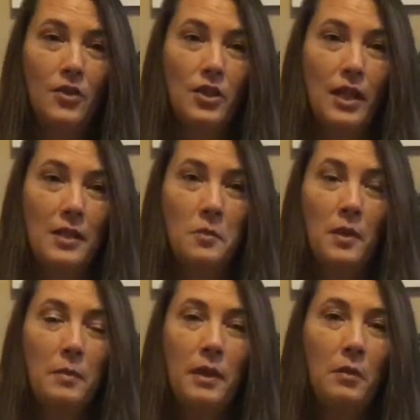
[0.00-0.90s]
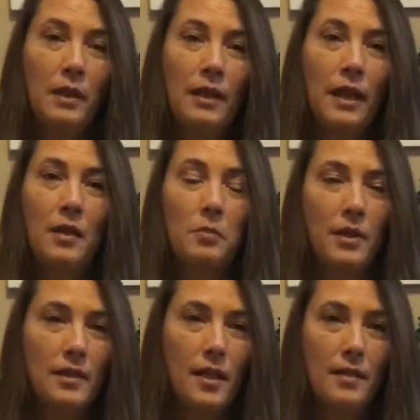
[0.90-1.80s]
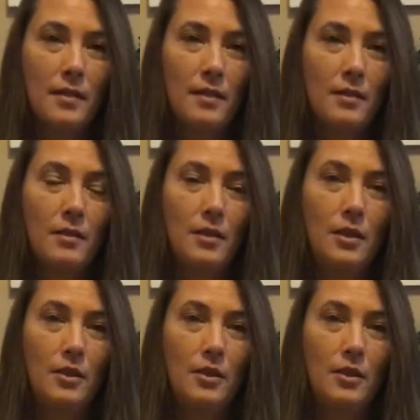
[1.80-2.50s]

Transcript: She doesn't want to be one of the other princesses.